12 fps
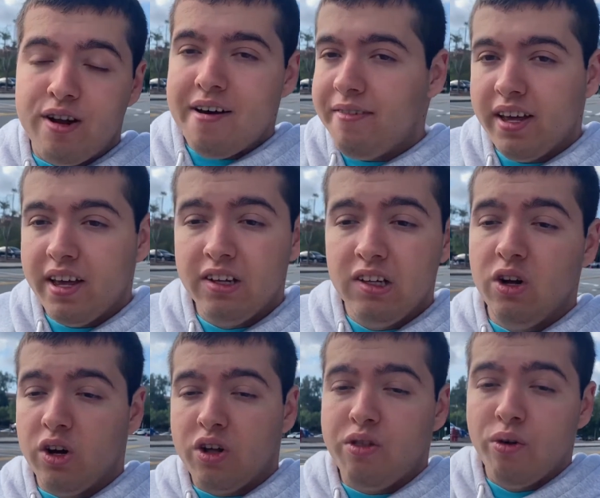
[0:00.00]
having a
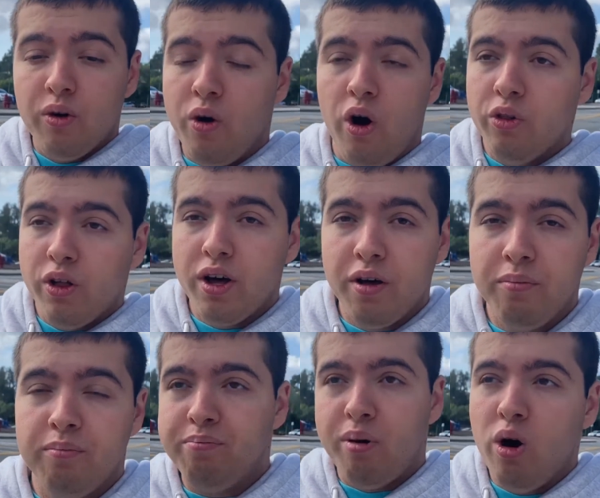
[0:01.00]
look through all the
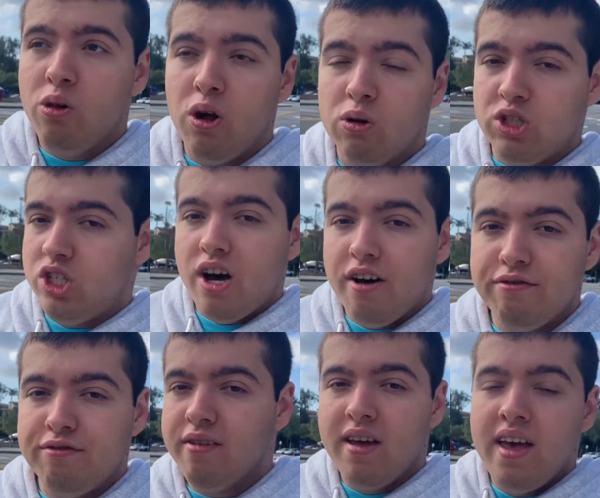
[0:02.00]
polo
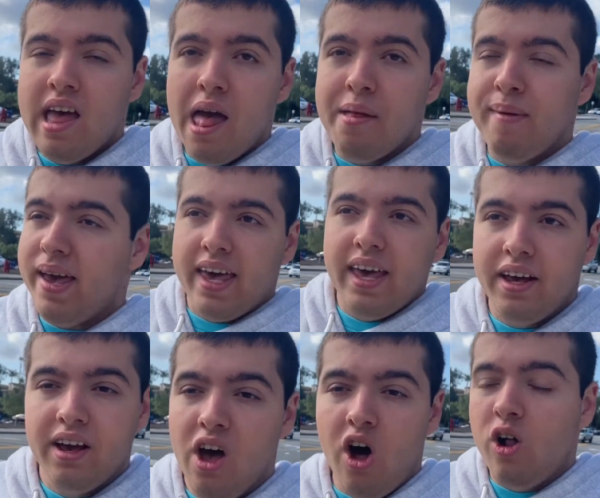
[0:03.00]
stuff and making
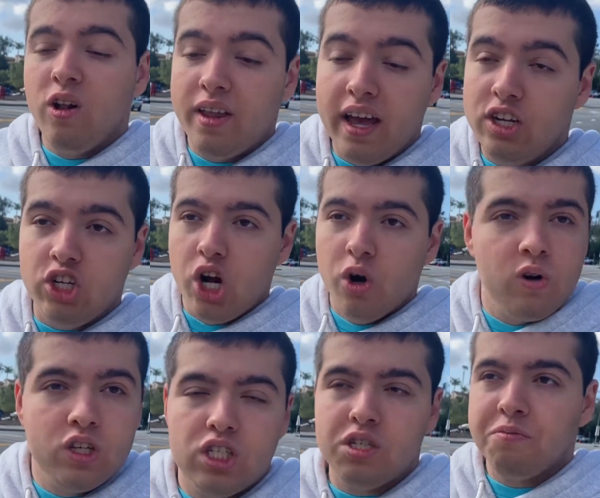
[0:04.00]
holiday
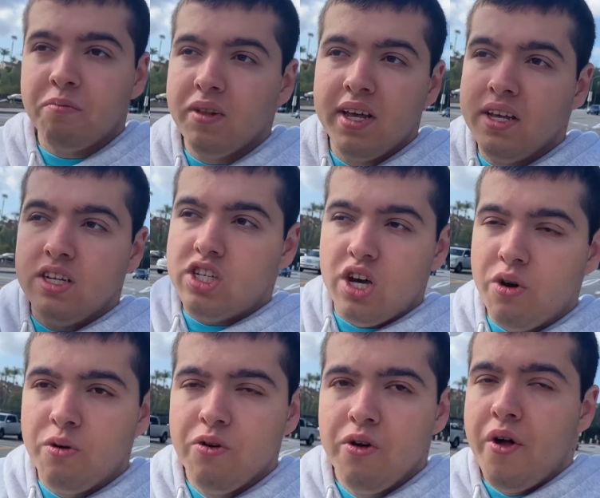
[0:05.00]
jokes. So
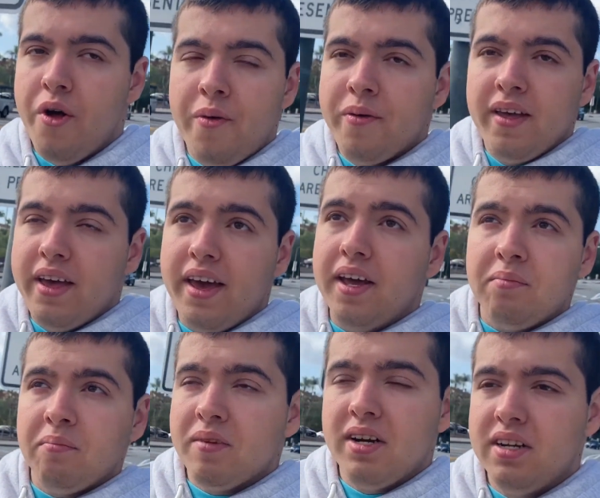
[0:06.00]
it
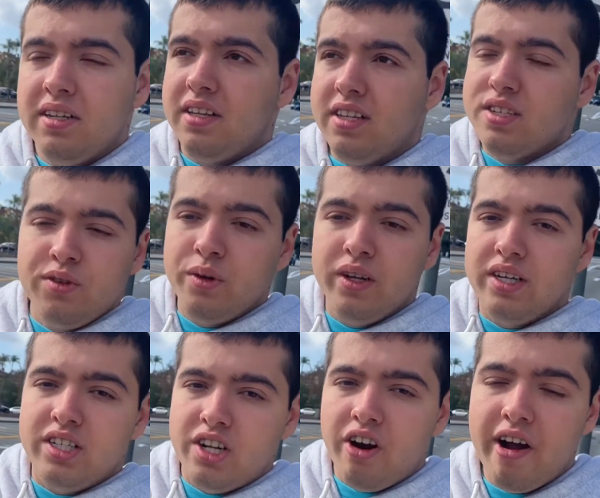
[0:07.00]
doesn't really
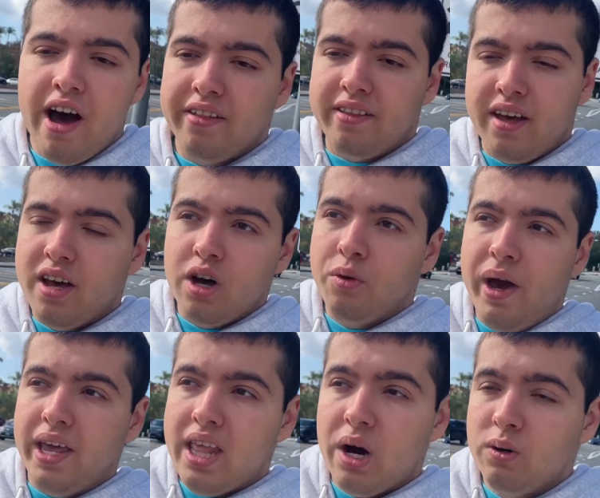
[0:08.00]
start out the
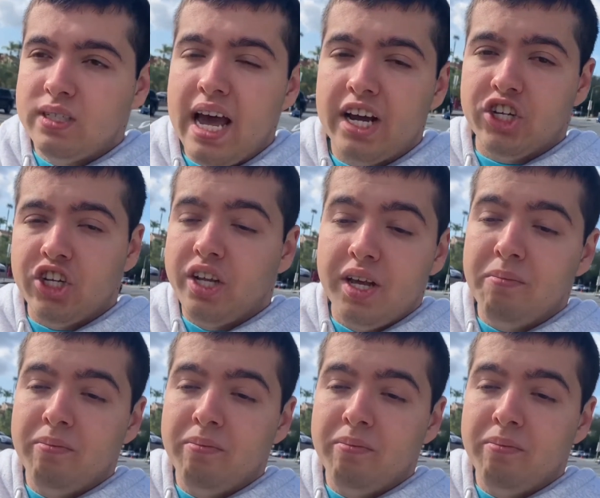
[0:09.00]
way that was actually